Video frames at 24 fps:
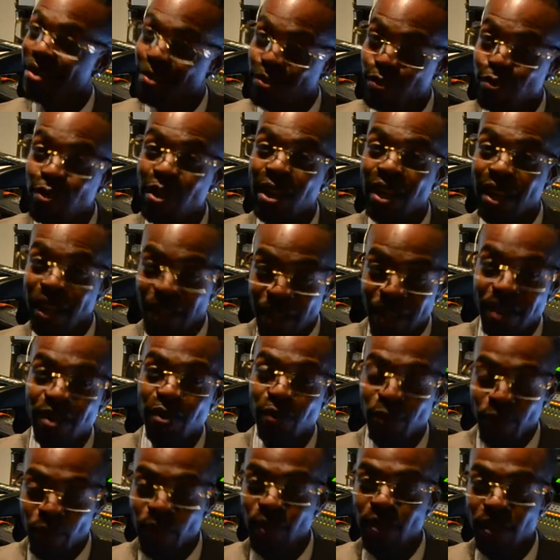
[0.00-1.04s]
really in the
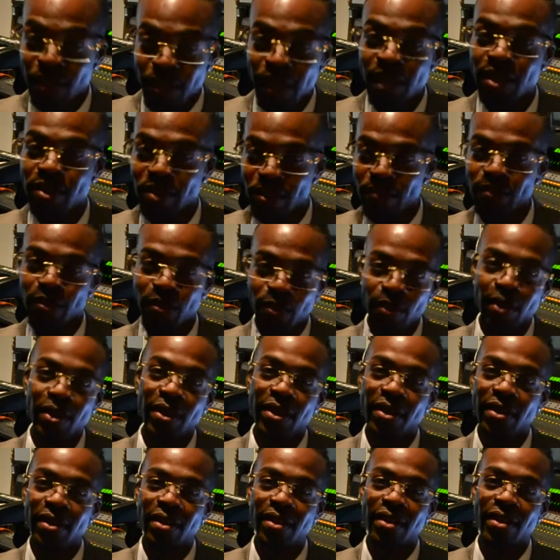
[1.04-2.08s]
full sense of the
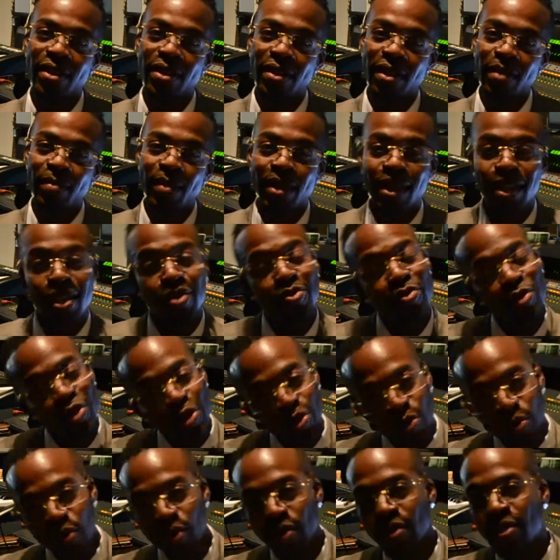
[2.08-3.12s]
word. You know what I mean? Because I do
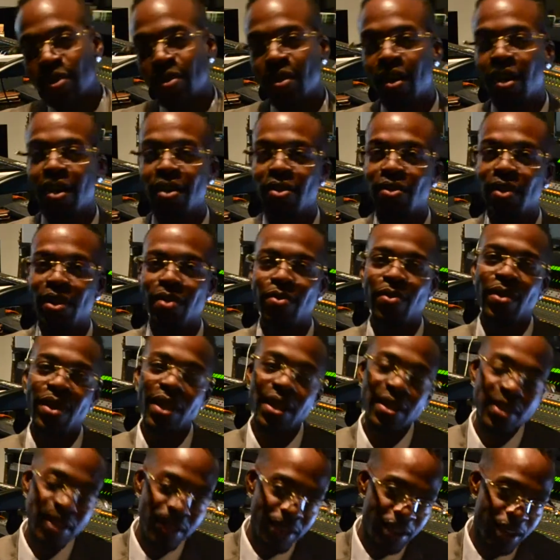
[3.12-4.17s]
scores also, I do
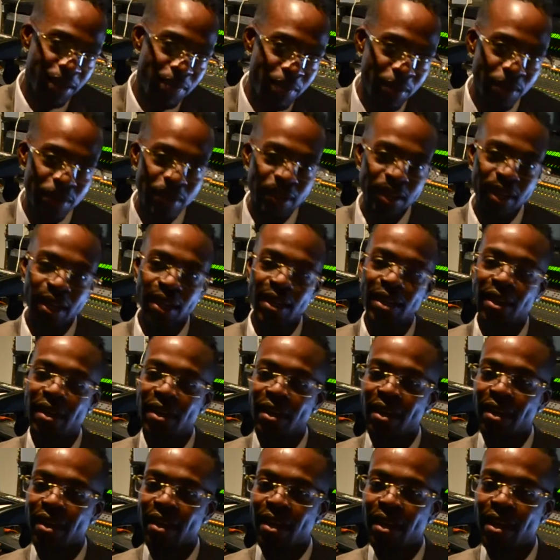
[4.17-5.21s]
classical music, you know
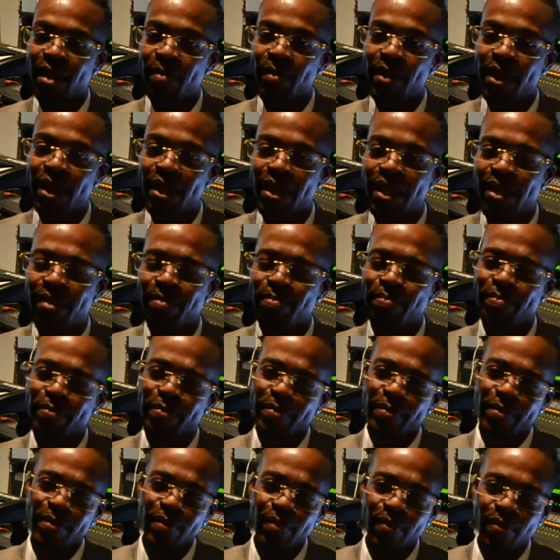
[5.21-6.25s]
what I mean? And then
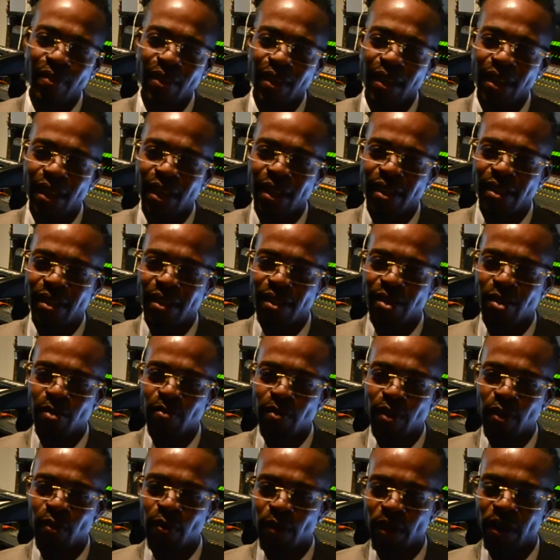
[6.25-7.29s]
it's
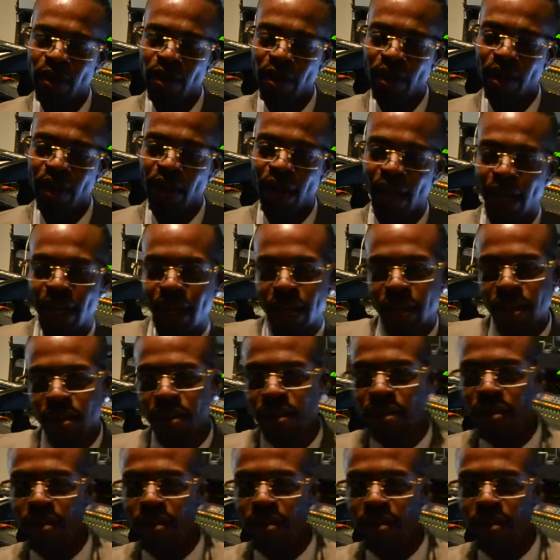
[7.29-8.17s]
something where I can